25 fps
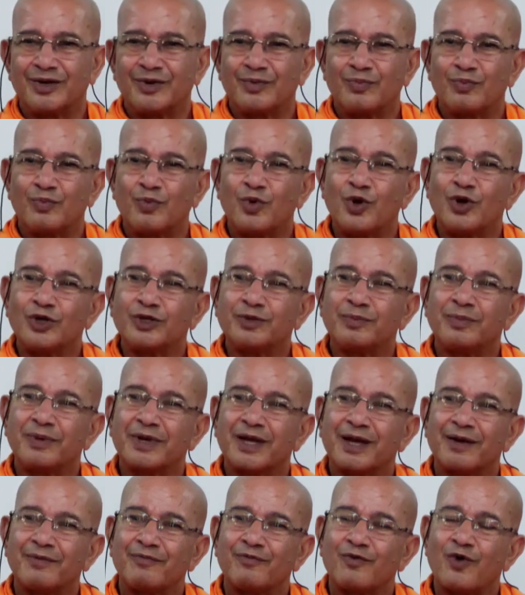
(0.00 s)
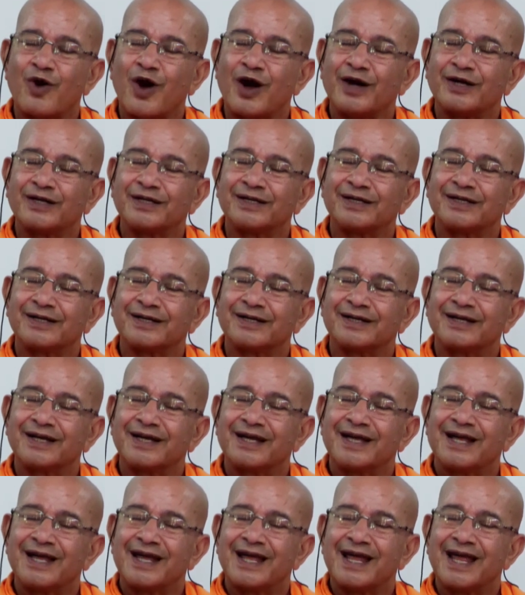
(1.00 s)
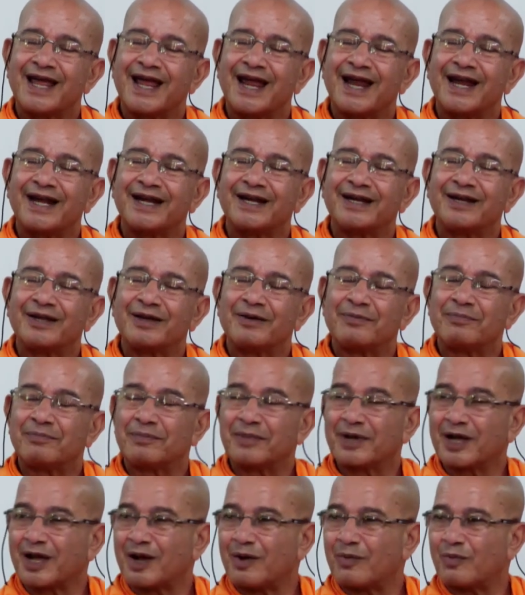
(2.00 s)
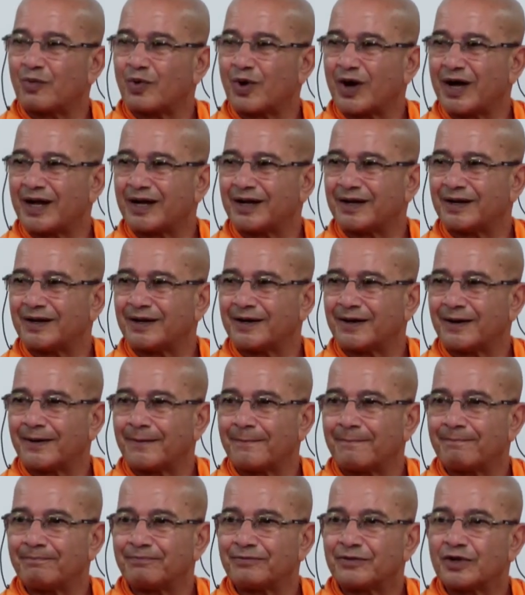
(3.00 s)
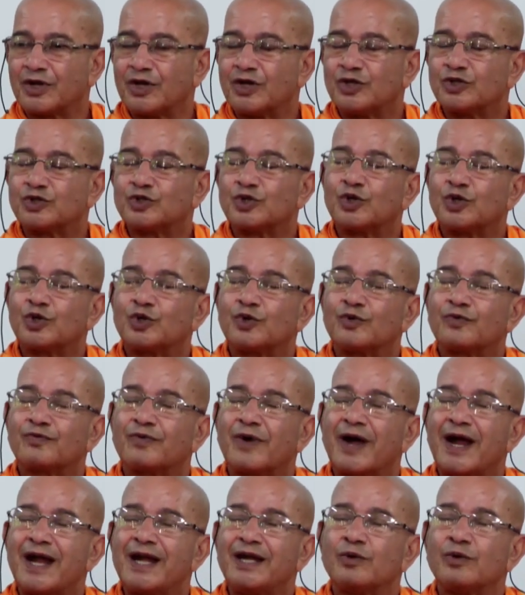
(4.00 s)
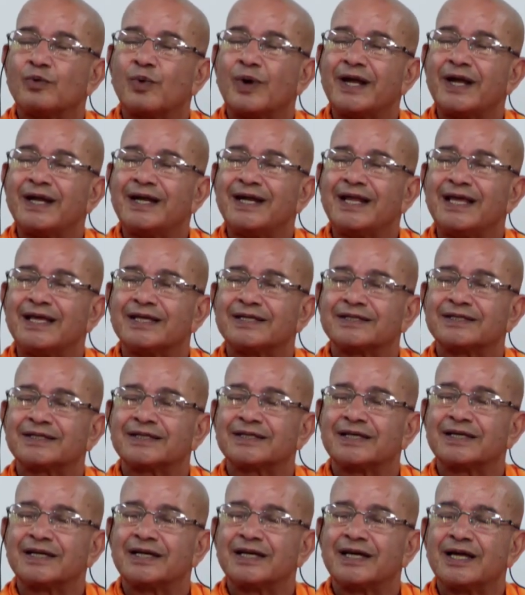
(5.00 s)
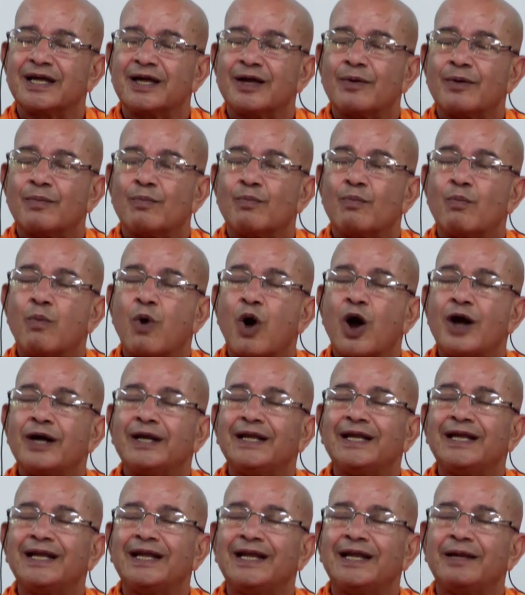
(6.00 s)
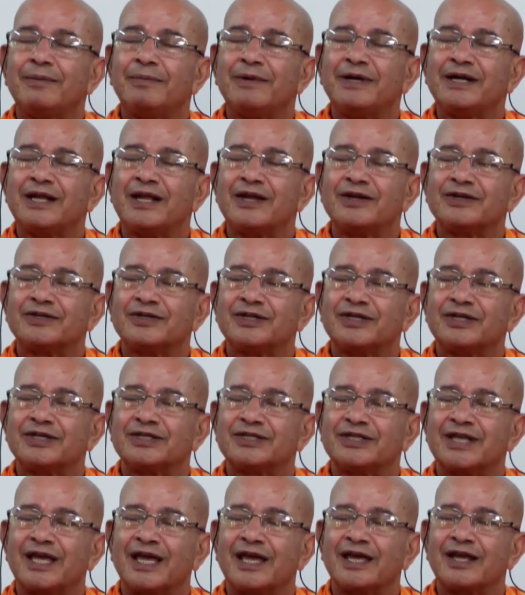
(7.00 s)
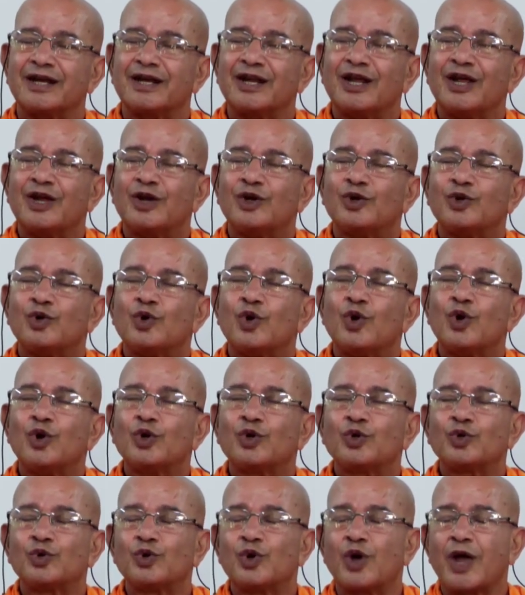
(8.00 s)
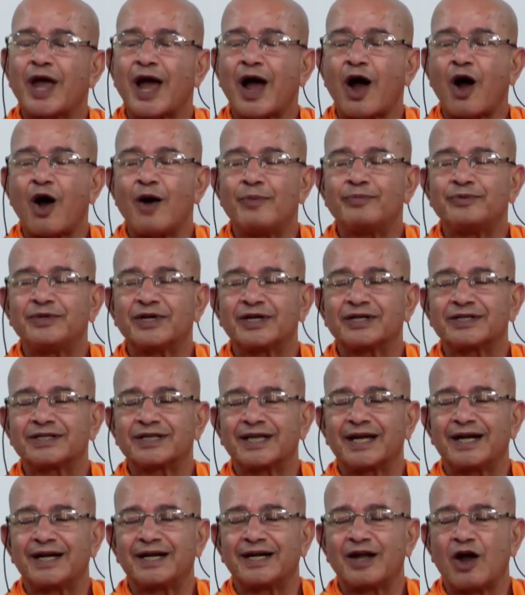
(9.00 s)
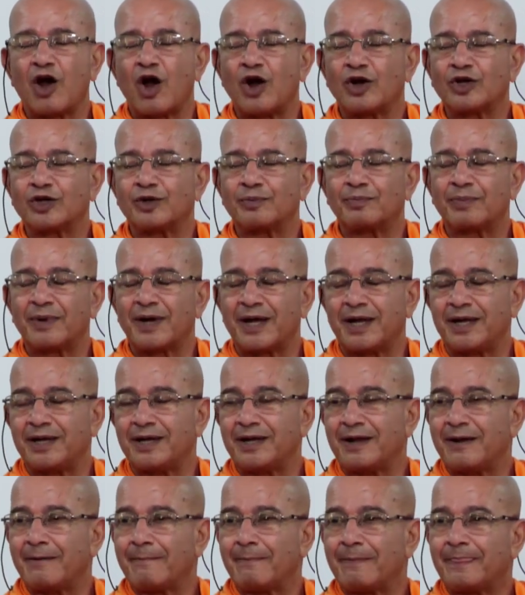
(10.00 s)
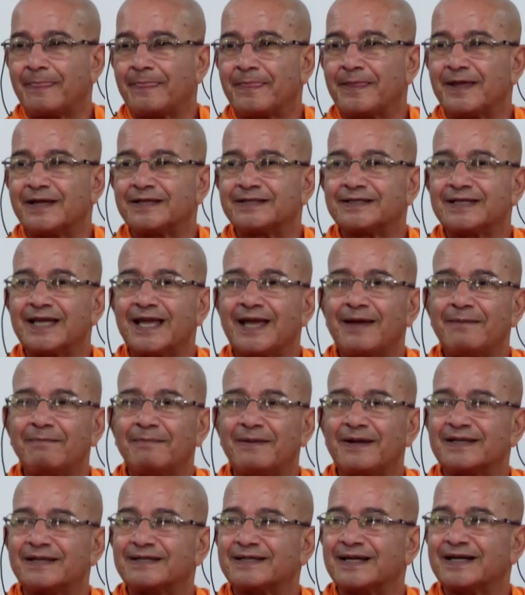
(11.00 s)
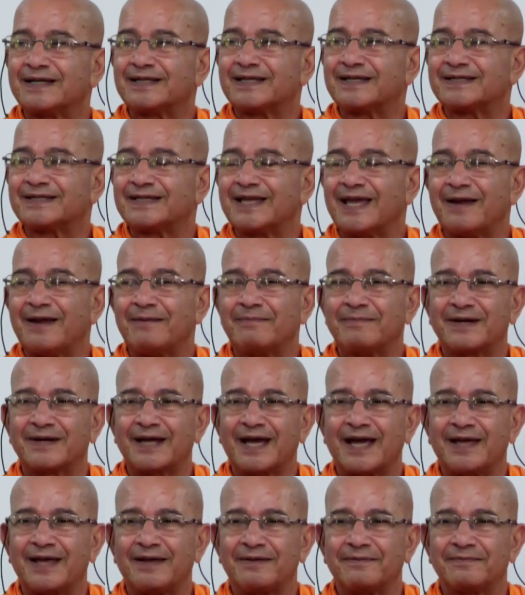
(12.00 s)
Both become water and become one. So to find oneness, bodily limitation is there. No two objects can occupy the same place at the same time.